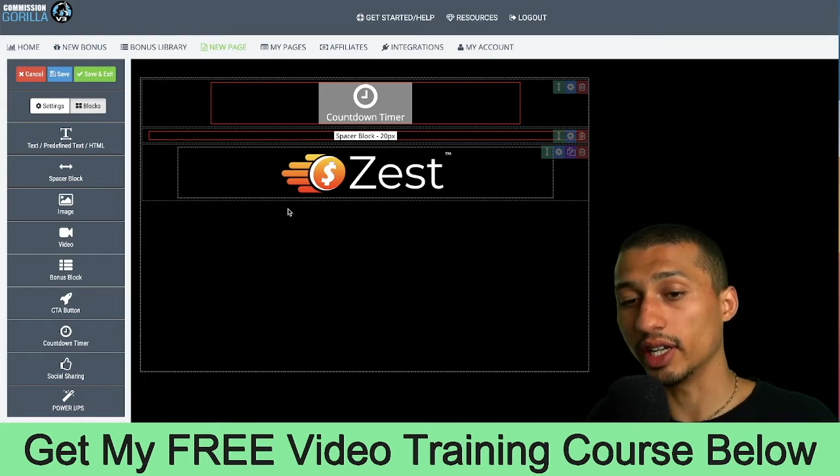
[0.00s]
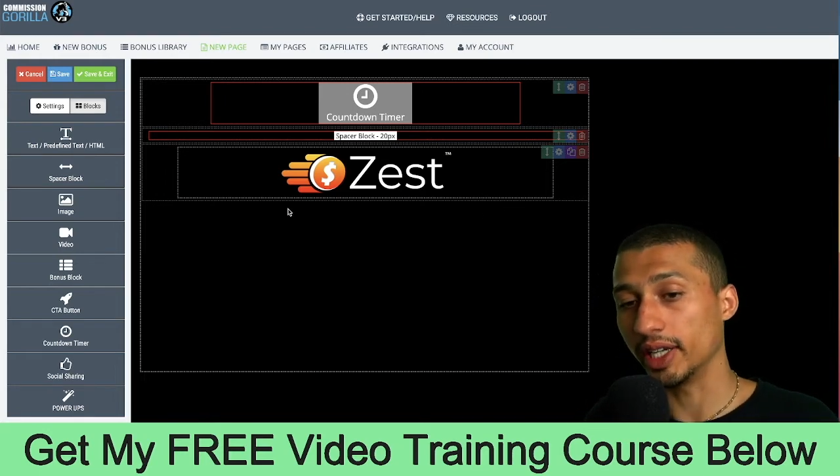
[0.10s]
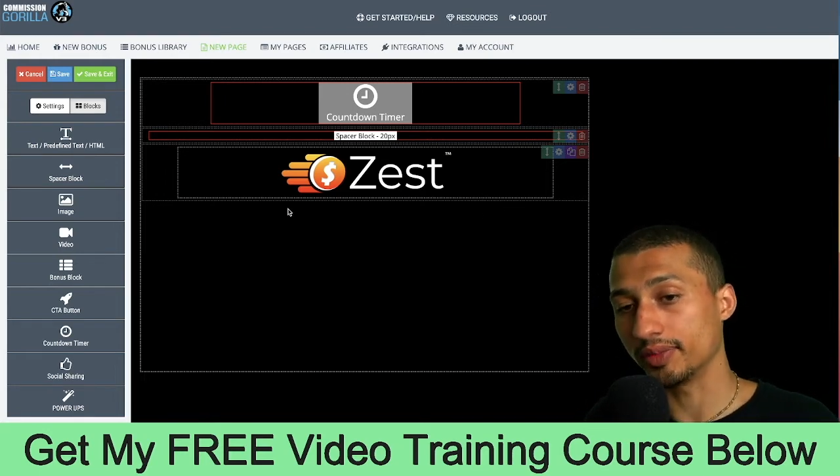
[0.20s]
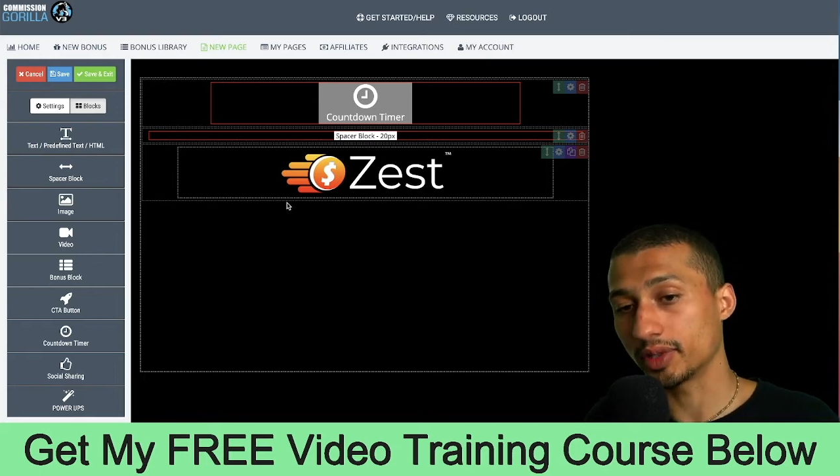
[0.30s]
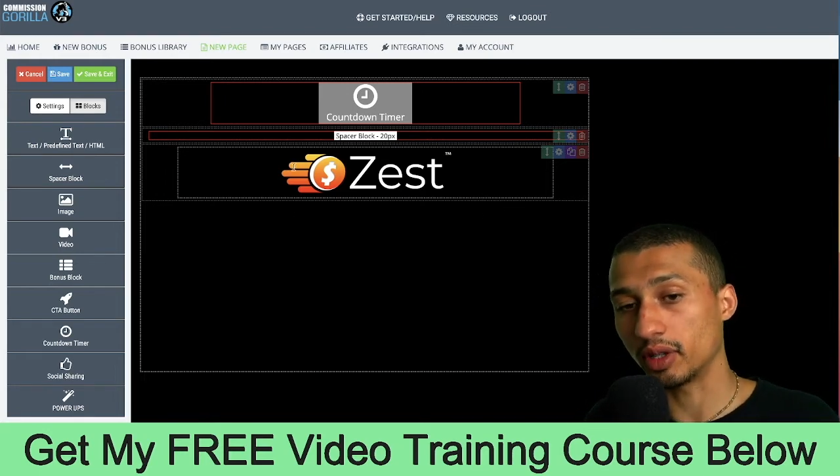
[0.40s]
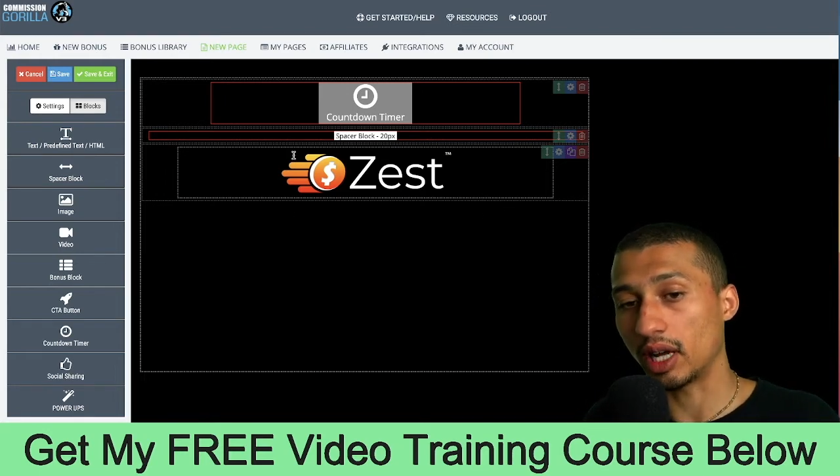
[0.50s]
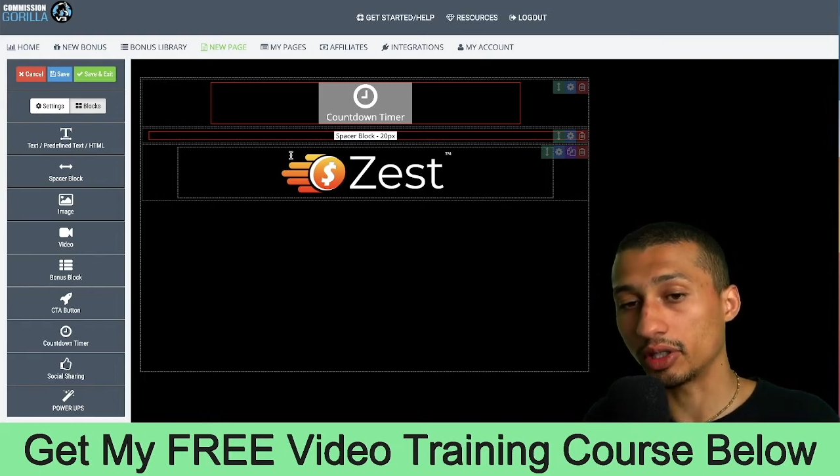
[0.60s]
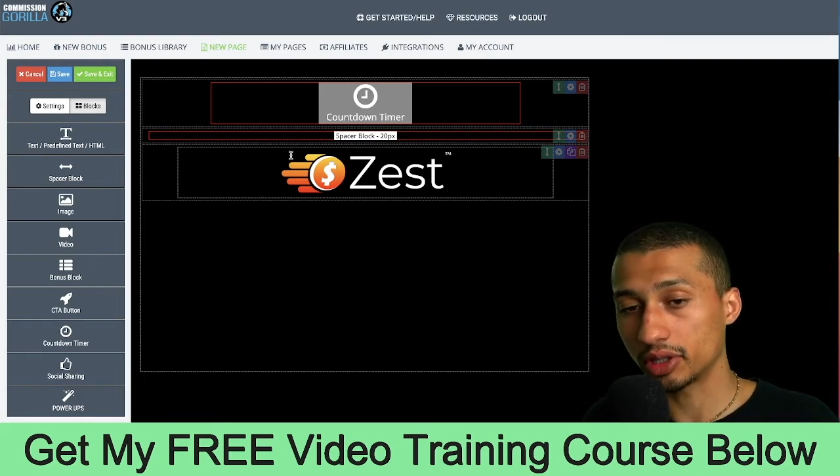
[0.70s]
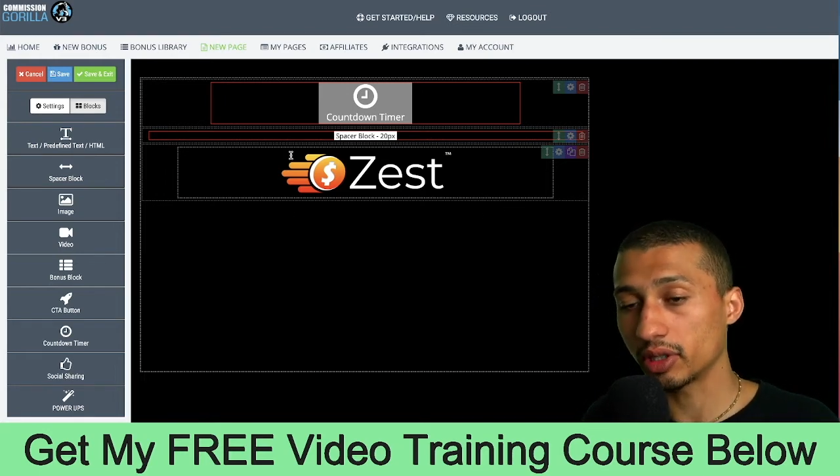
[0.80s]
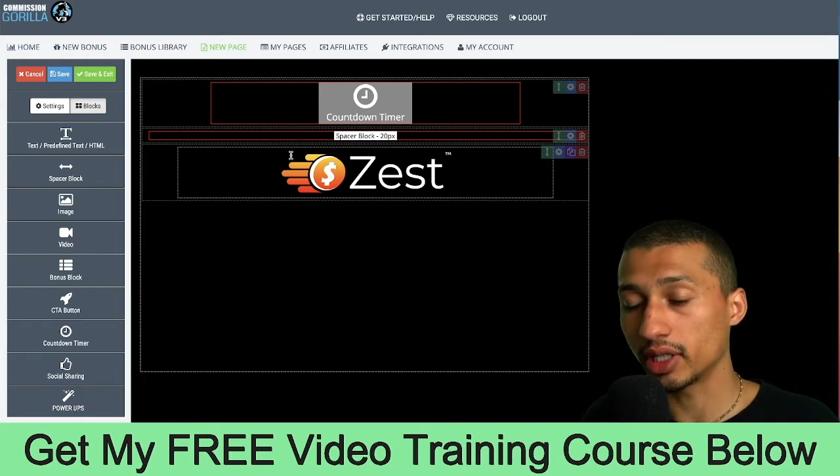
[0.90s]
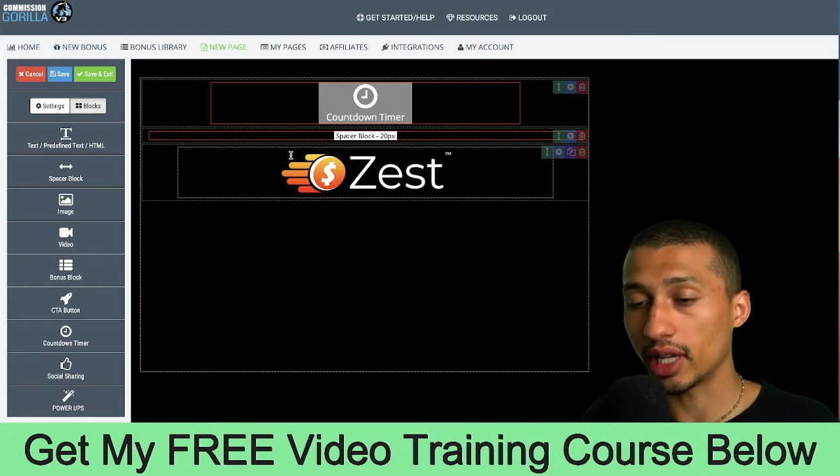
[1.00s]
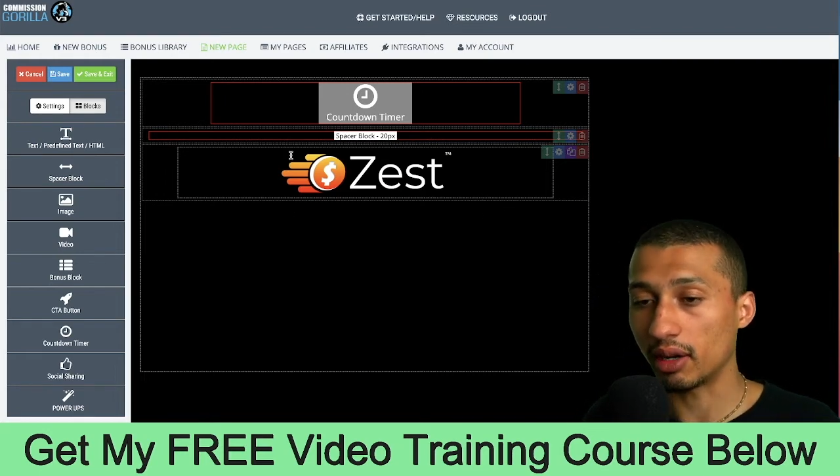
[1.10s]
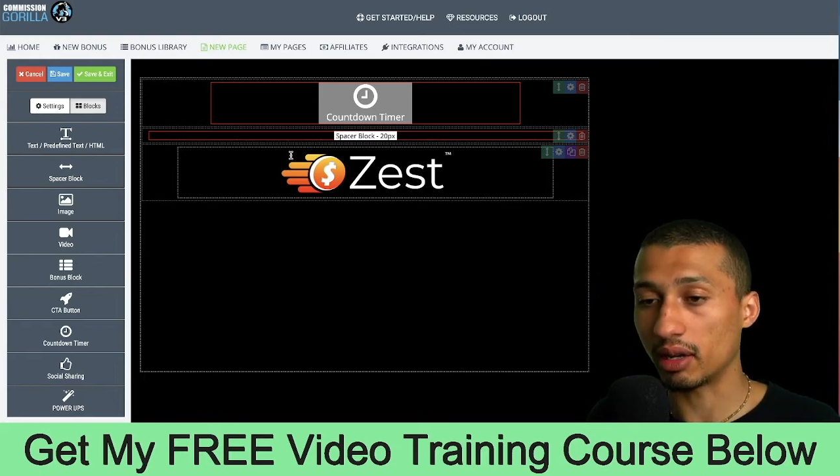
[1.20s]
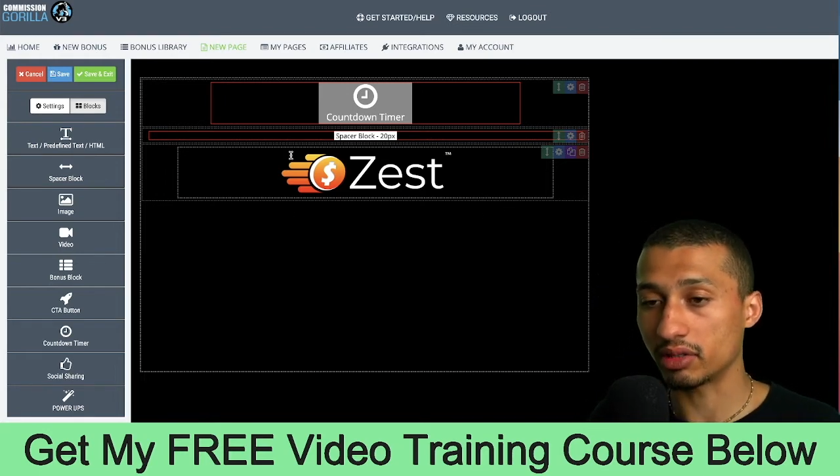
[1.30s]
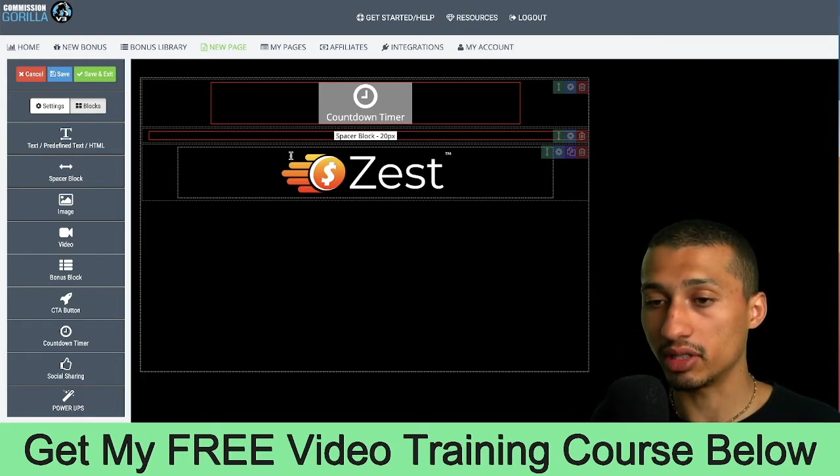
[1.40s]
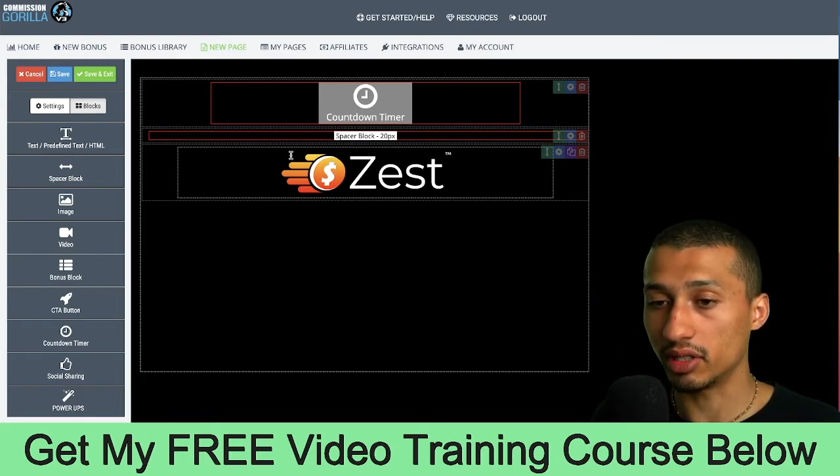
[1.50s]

So I'll show you now how to do